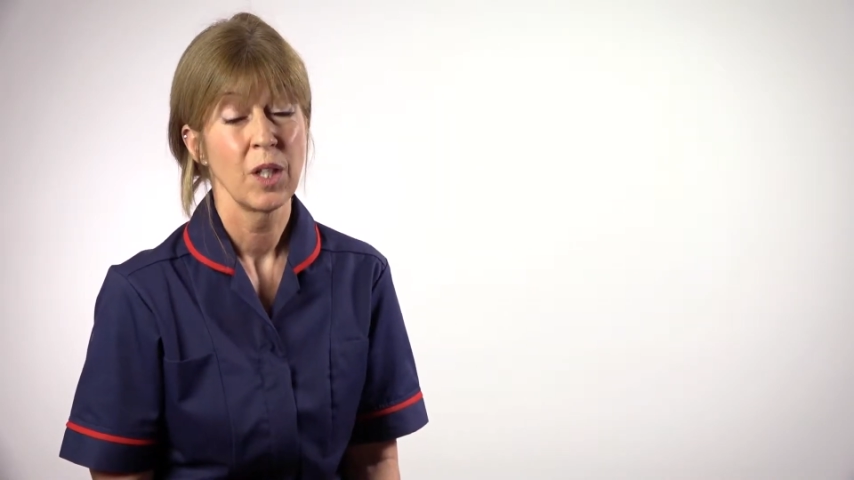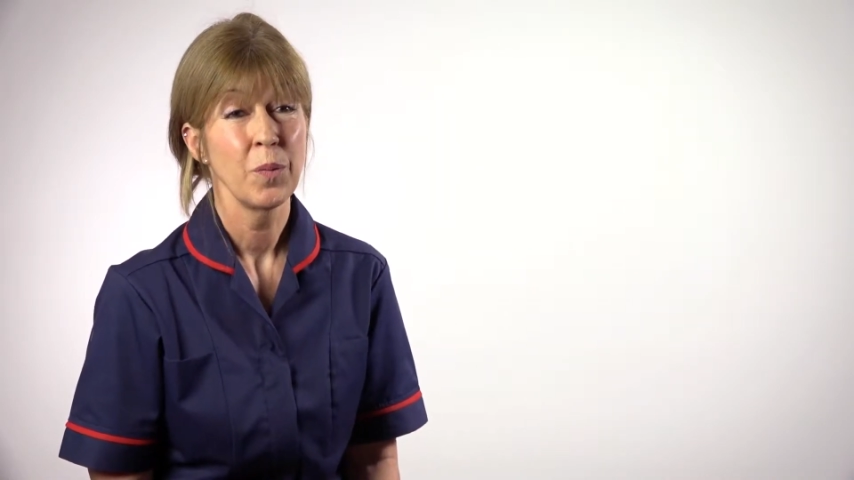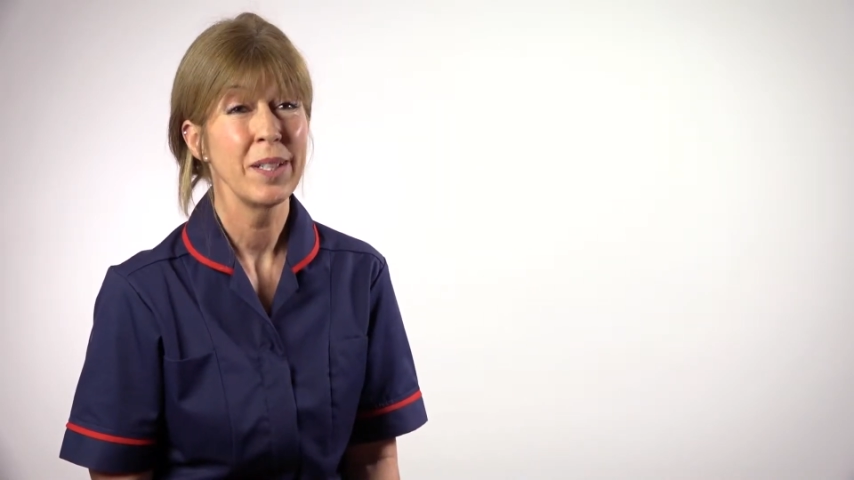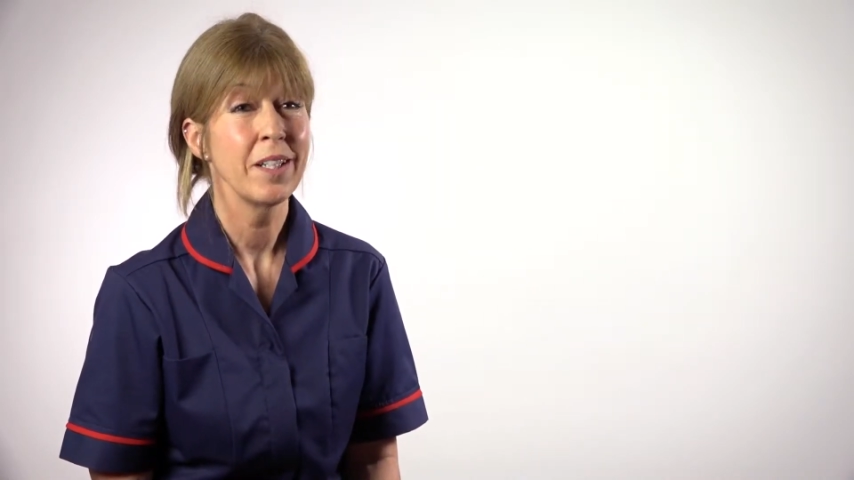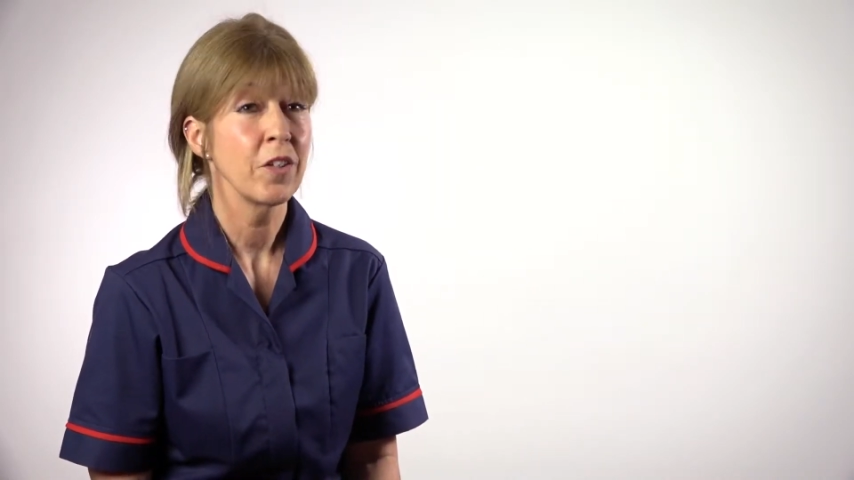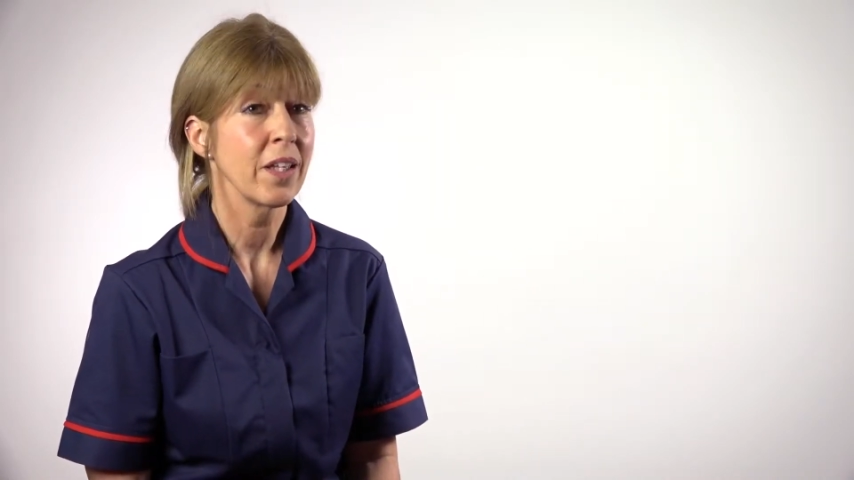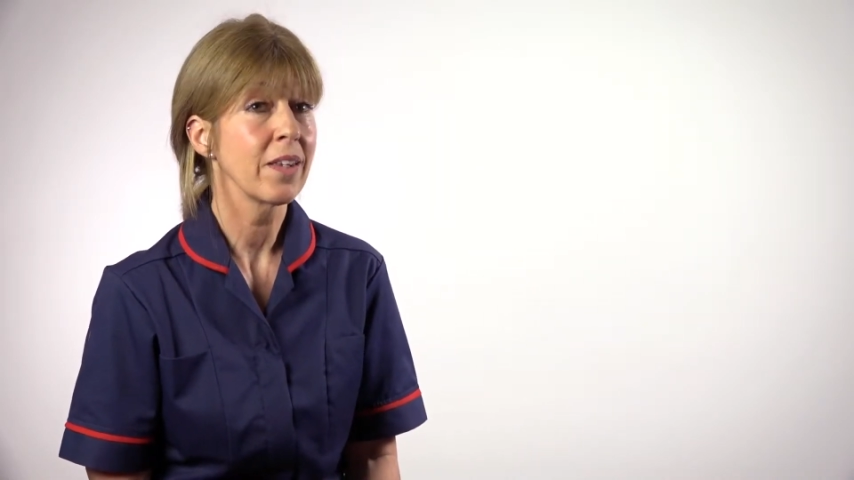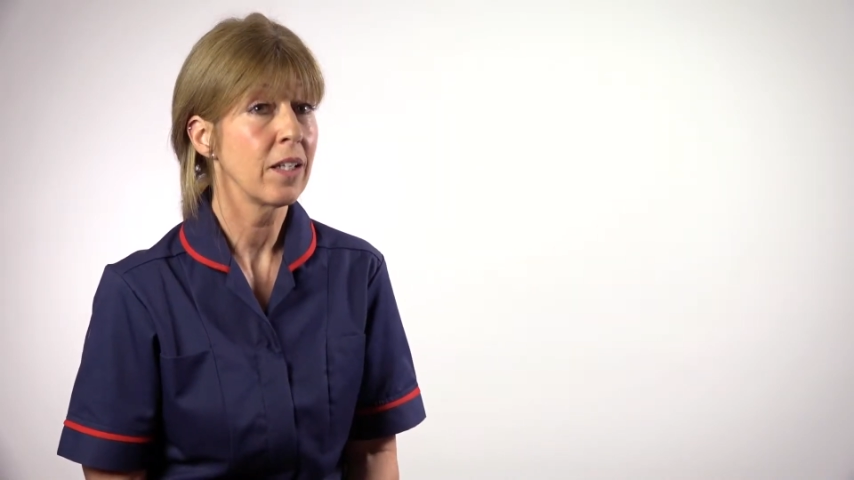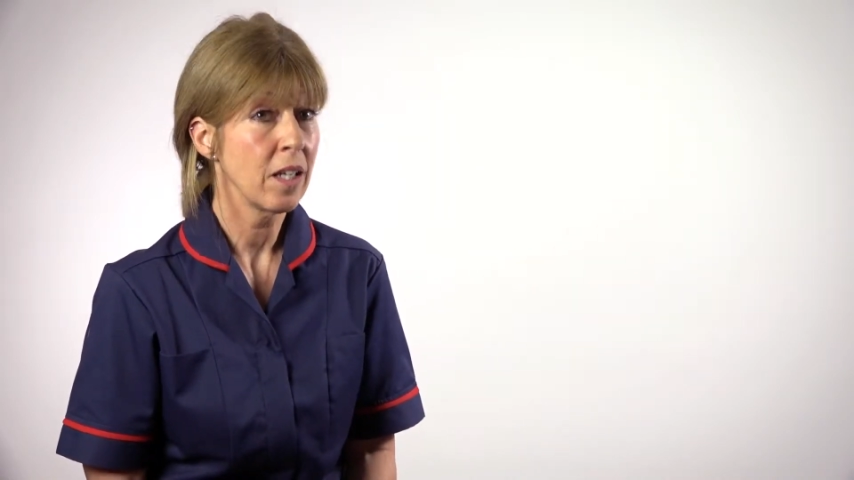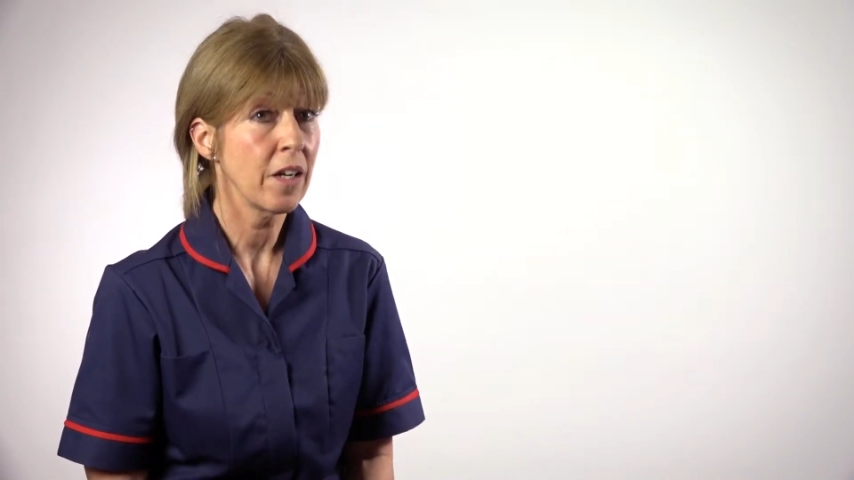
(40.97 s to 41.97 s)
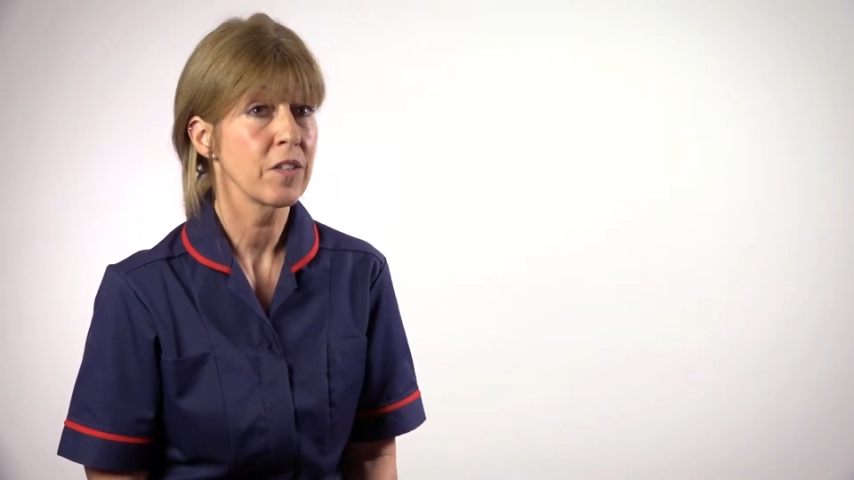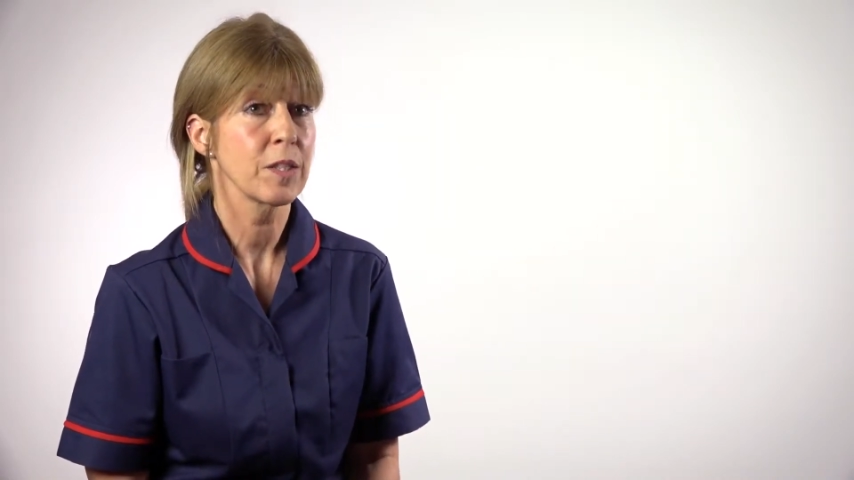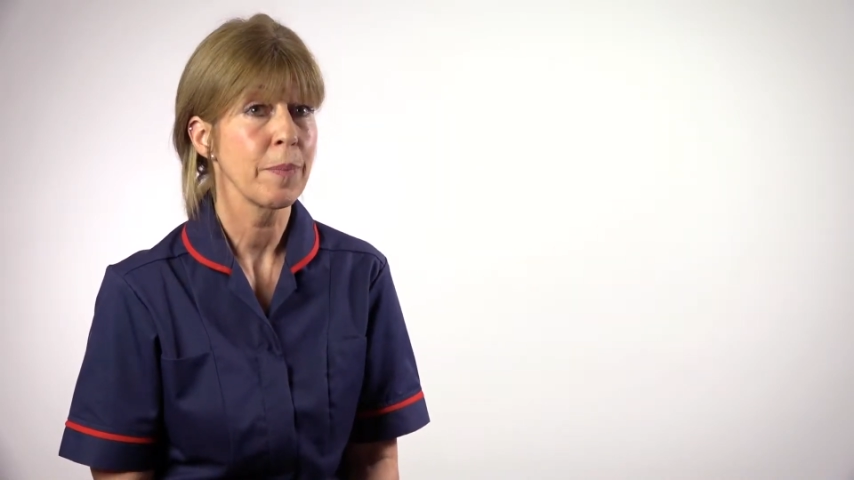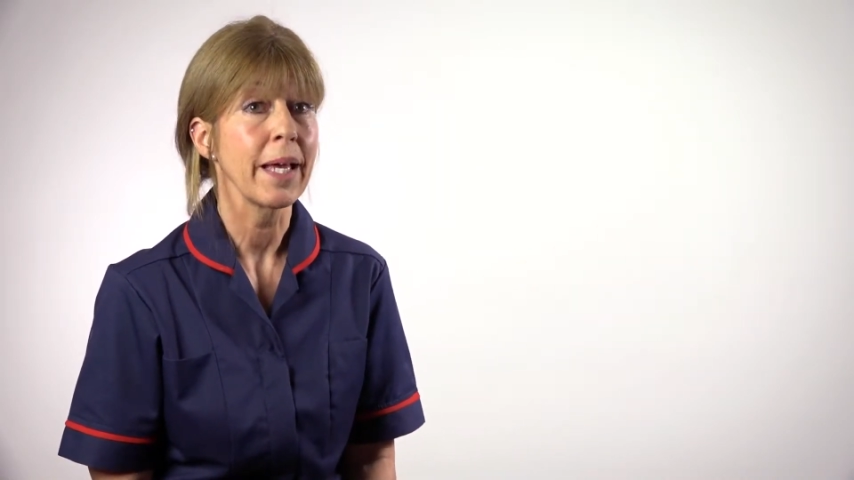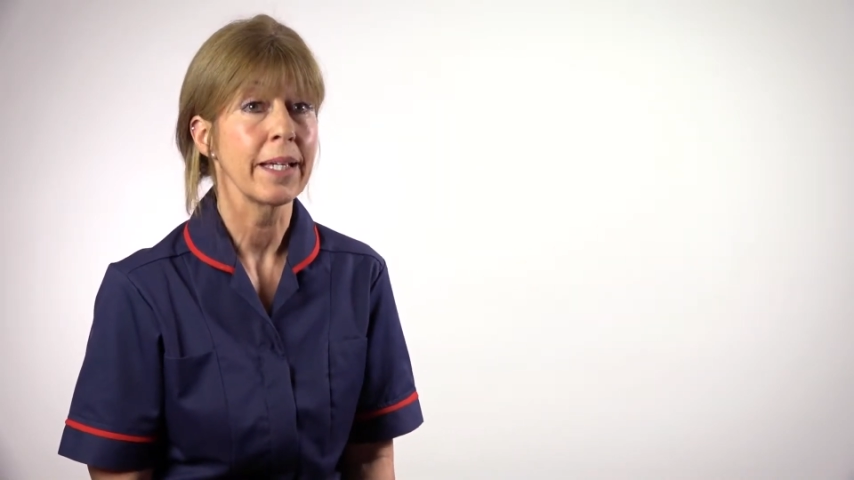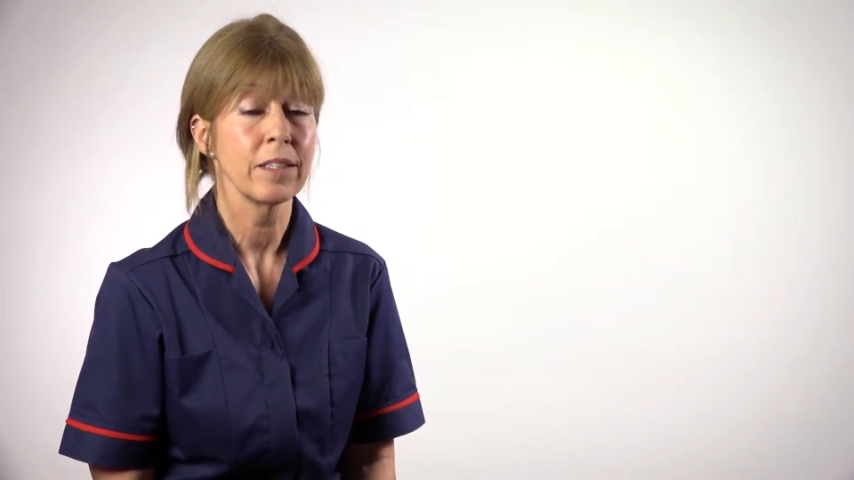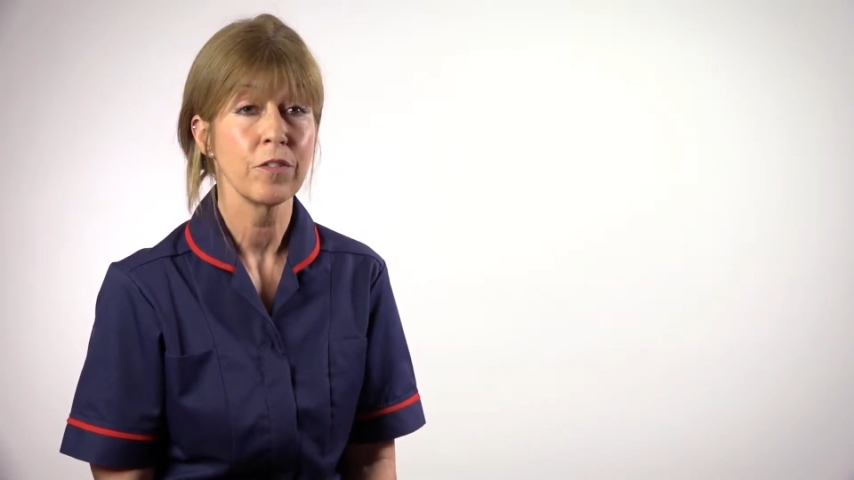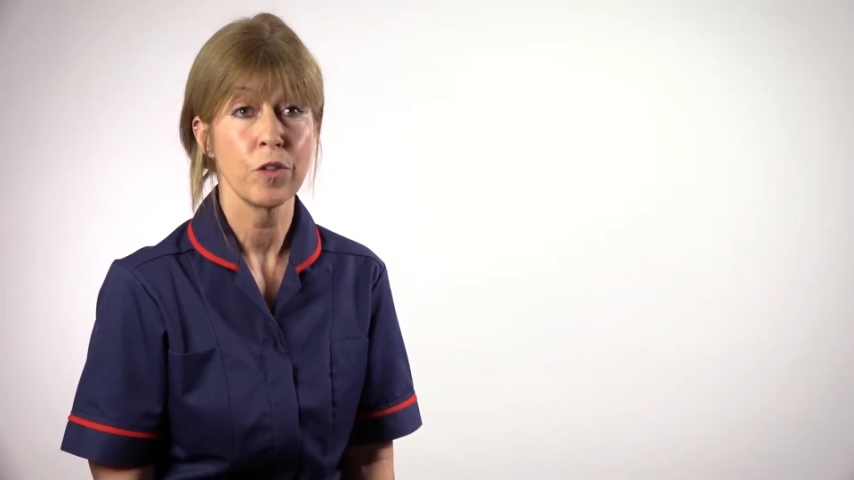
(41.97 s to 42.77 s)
We know that the lifespan